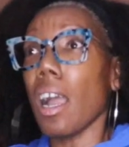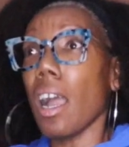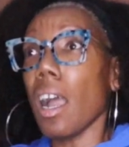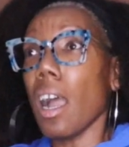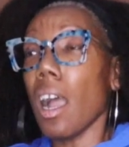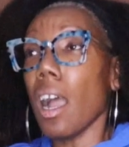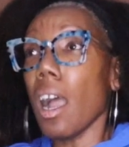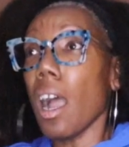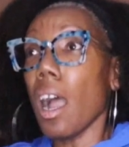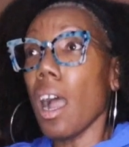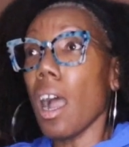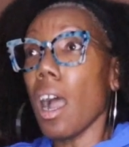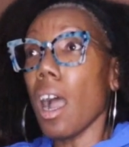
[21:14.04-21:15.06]

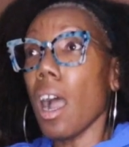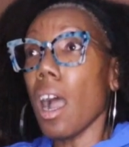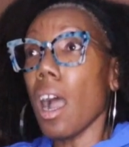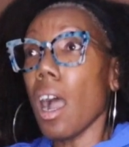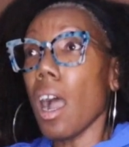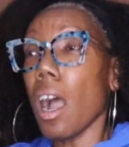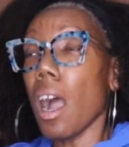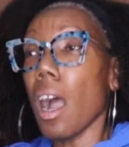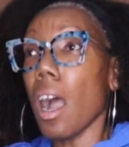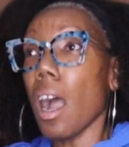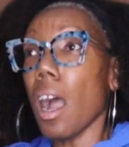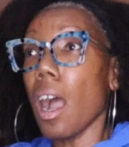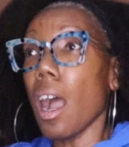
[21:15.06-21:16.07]

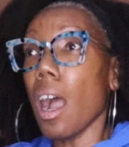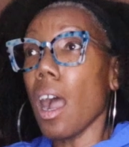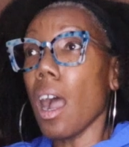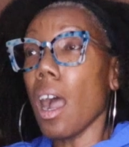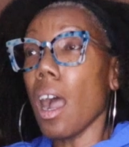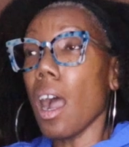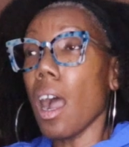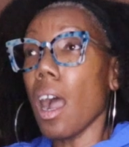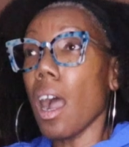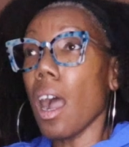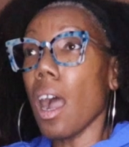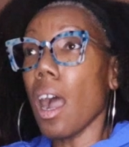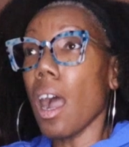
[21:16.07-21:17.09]

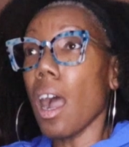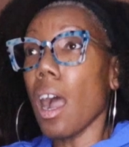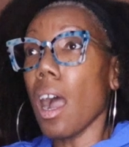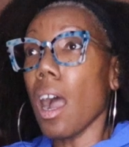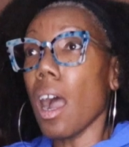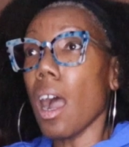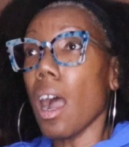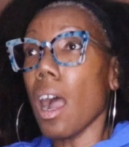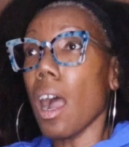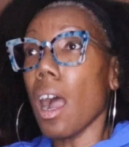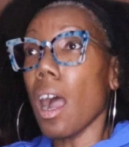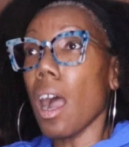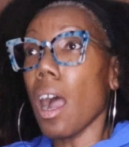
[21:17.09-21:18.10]

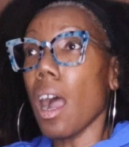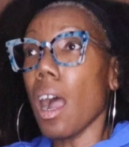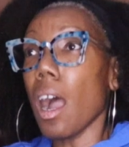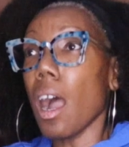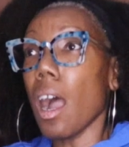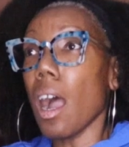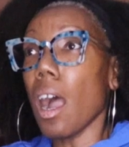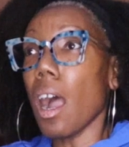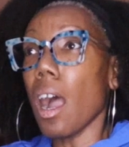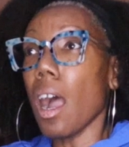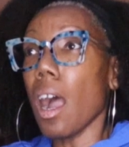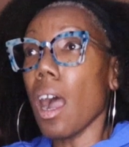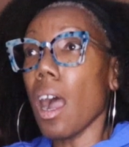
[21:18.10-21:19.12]

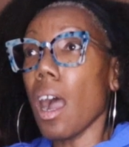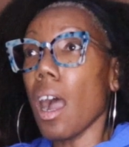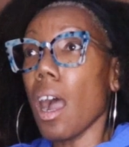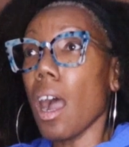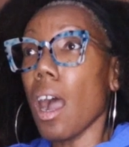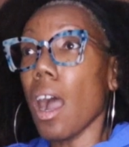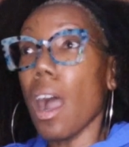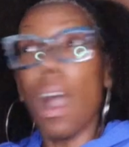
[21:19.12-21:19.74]
(no one is talking)